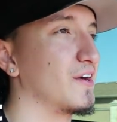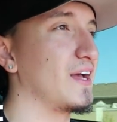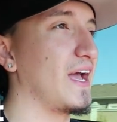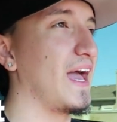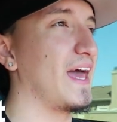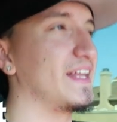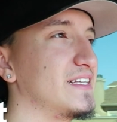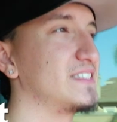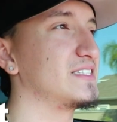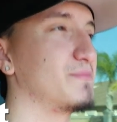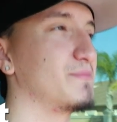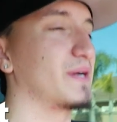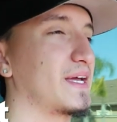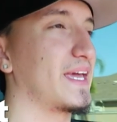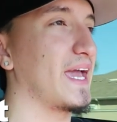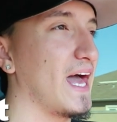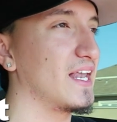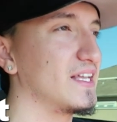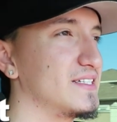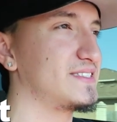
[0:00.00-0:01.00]
and it's in
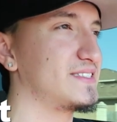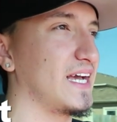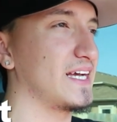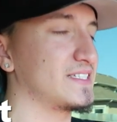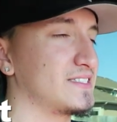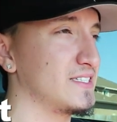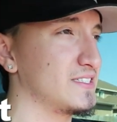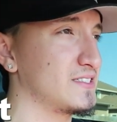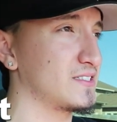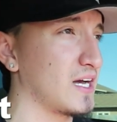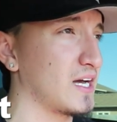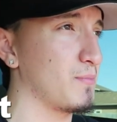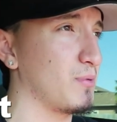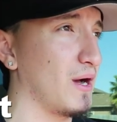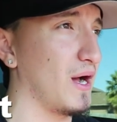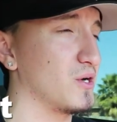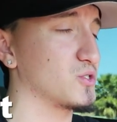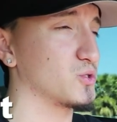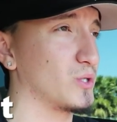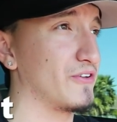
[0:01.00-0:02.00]
McAllen, Texas, a couple
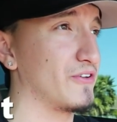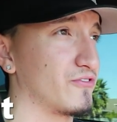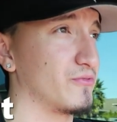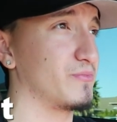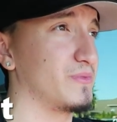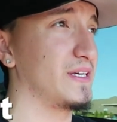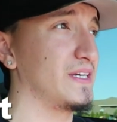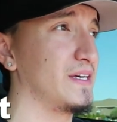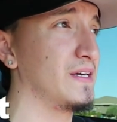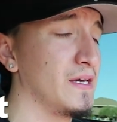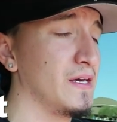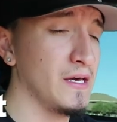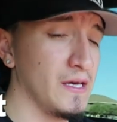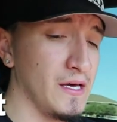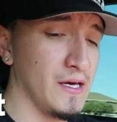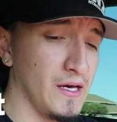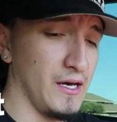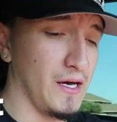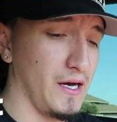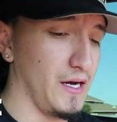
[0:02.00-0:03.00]
hours away from me.
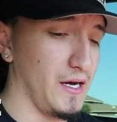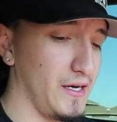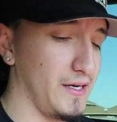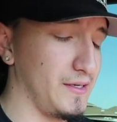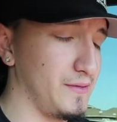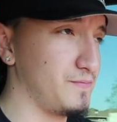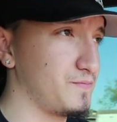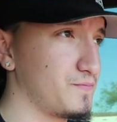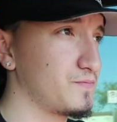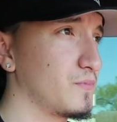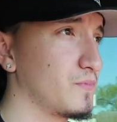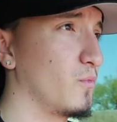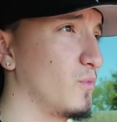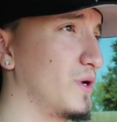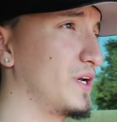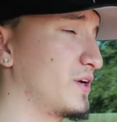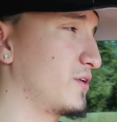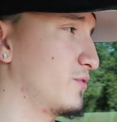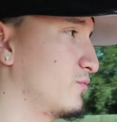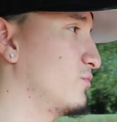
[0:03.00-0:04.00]
Um,
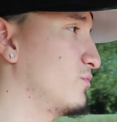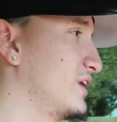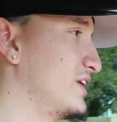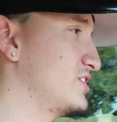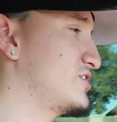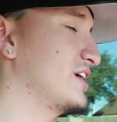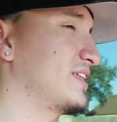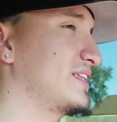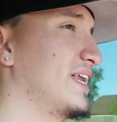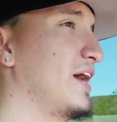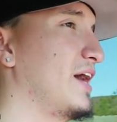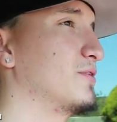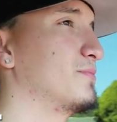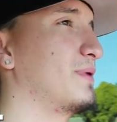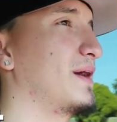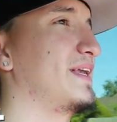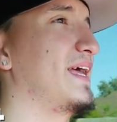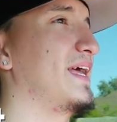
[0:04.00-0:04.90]
went, and, went and checked it out with my